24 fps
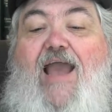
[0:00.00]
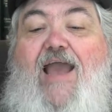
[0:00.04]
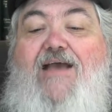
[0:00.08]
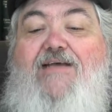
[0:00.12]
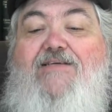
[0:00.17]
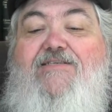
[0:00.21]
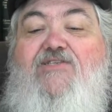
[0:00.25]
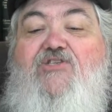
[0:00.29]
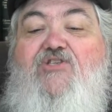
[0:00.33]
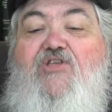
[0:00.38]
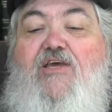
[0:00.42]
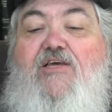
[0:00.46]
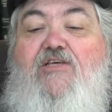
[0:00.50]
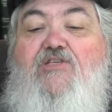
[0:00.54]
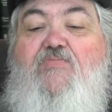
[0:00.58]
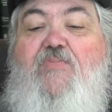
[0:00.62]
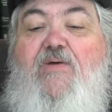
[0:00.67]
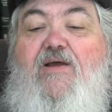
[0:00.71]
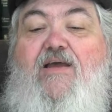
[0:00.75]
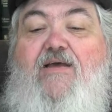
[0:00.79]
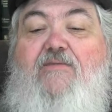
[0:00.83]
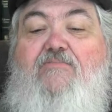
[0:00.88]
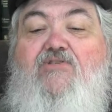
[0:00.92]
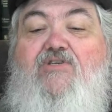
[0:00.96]
As things
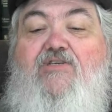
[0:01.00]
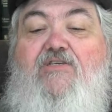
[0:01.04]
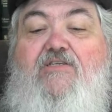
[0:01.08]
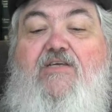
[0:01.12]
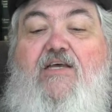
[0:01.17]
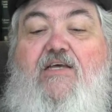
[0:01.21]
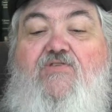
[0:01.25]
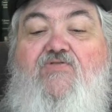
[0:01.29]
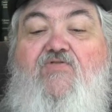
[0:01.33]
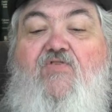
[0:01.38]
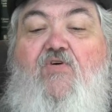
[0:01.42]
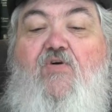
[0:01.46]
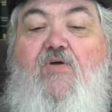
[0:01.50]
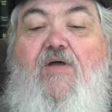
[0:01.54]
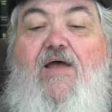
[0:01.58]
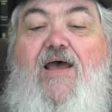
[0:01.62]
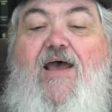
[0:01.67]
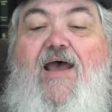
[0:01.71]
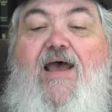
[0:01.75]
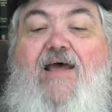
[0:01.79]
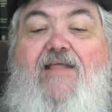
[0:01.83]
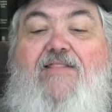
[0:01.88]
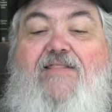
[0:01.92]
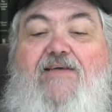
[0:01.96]
become successful,
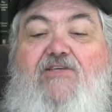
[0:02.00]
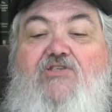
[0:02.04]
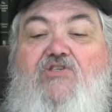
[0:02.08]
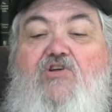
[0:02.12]
they